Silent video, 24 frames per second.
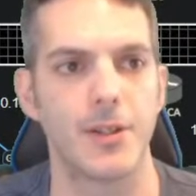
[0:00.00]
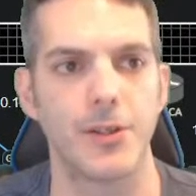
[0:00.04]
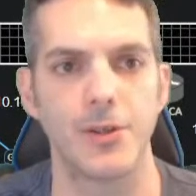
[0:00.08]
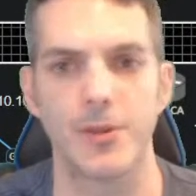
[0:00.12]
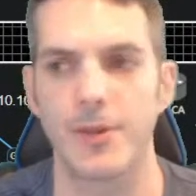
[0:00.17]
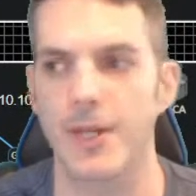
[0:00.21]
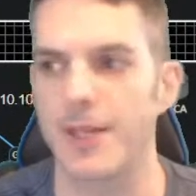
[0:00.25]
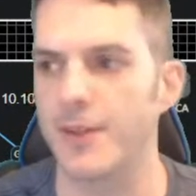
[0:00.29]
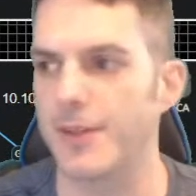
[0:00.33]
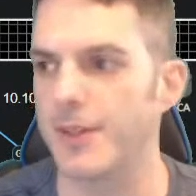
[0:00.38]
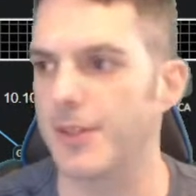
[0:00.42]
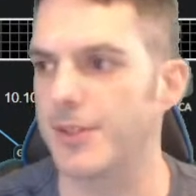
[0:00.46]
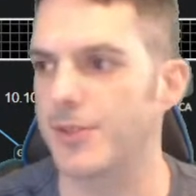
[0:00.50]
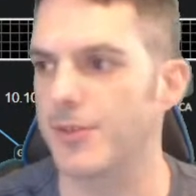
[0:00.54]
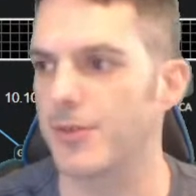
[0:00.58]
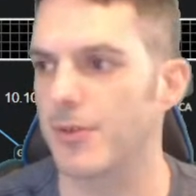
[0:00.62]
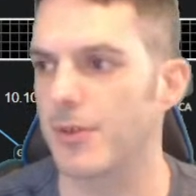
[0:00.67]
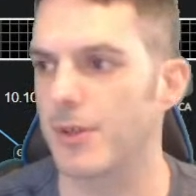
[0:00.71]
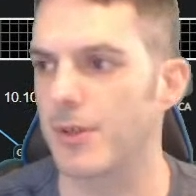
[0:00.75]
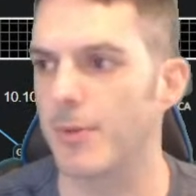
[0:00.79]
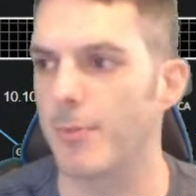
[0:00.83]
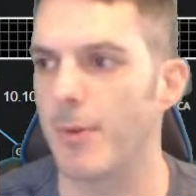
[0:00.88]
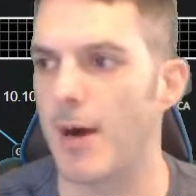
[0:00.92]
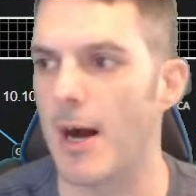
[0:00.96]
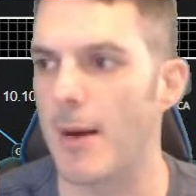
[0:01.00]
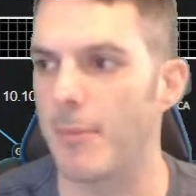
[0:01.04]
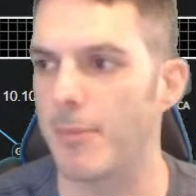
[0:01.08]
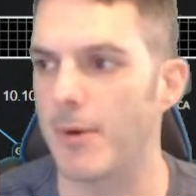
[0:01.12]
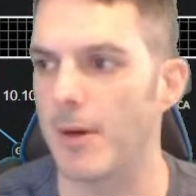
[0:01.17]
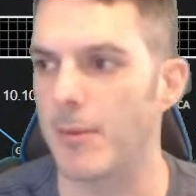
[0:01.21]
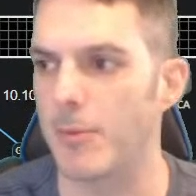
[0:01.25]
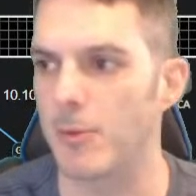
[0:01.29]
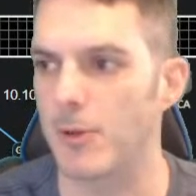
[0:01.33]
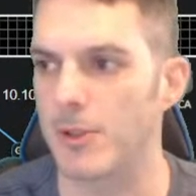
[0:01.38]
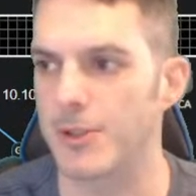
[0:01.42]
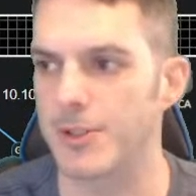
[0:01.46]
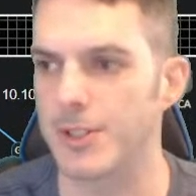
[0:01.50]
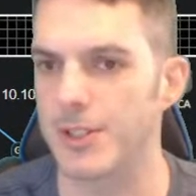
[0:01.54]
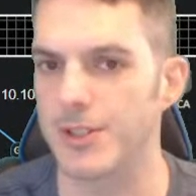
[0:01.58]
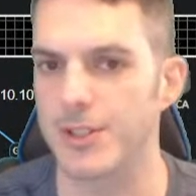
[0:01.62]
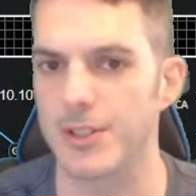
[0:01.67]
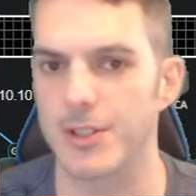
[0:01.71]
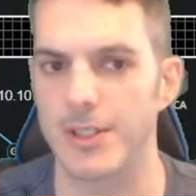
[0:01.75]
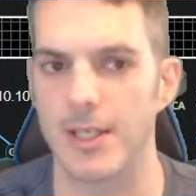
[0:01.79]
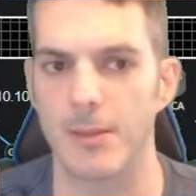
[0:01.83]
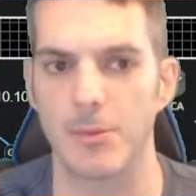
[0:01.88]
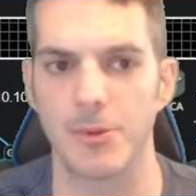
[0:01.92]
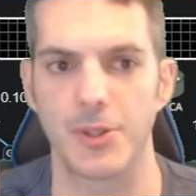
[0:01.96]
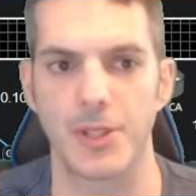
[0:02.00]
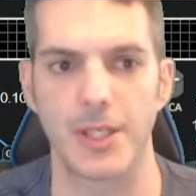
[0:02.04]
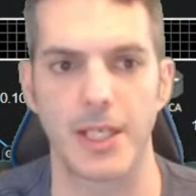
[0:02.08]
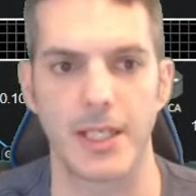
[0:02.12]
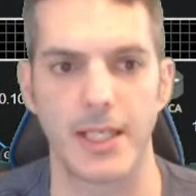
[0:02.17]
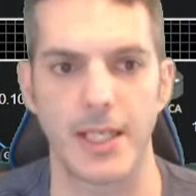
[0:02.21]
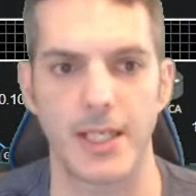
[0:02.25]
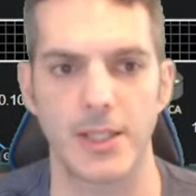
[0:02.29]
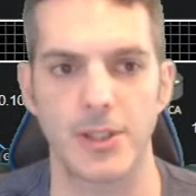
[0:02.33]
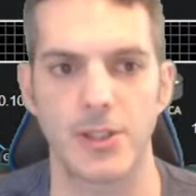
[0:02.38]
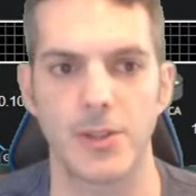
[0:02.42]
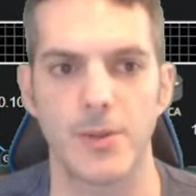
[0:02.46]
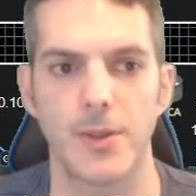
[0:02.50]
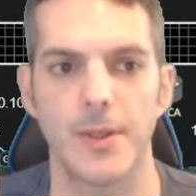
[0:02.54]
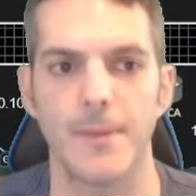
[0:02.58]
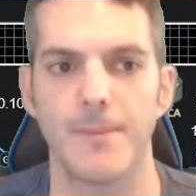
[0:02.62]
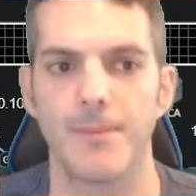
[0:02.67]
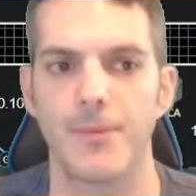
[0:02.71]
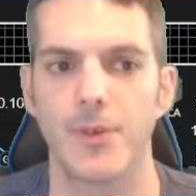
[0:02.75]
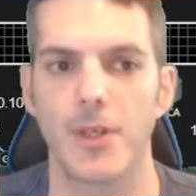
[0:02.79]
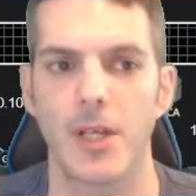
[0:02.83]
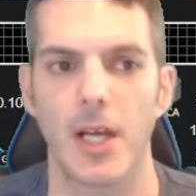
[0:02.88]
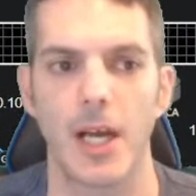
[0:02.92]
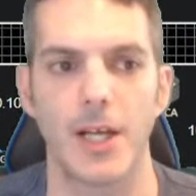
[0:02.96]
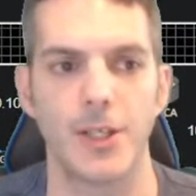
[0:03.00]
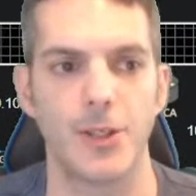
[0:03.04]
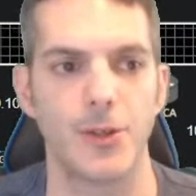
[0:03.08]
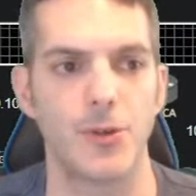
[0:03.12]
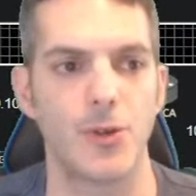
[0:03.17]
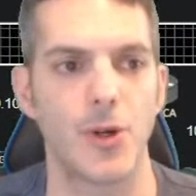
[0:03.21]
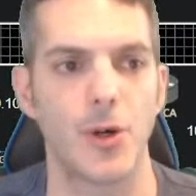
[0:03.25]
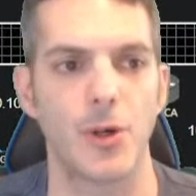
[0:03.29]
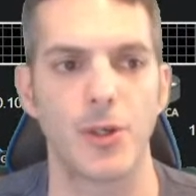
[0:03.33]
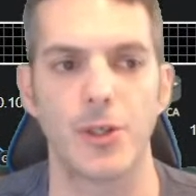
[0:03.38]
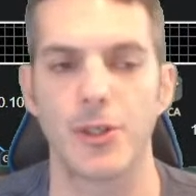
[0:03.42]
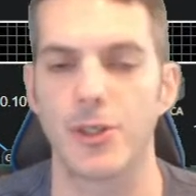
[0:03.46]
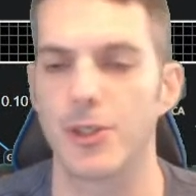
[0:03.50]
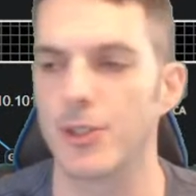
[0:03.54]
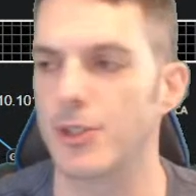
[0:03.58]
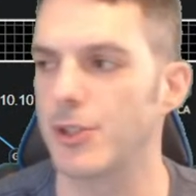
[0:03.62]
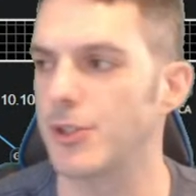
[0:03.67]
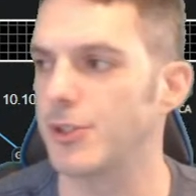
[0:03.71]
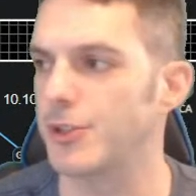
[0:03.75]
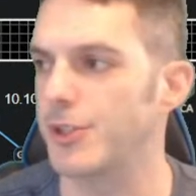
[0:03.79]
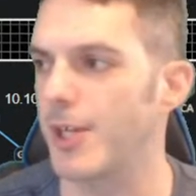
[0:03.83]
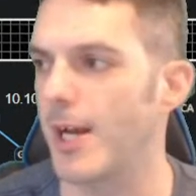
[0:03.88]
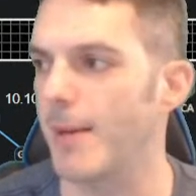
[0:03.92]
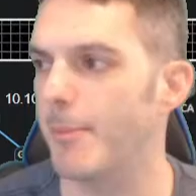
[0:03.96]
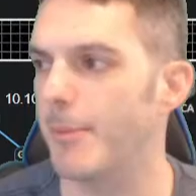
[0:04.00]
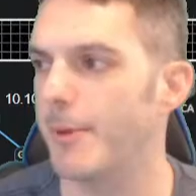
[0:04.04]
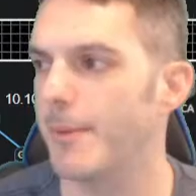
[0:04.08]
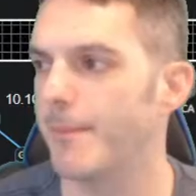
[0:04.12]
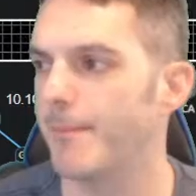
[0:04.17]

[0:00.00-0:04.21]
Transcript: you'll get this little pop-up where it says it's able to connect to it, and you know you're in good shape.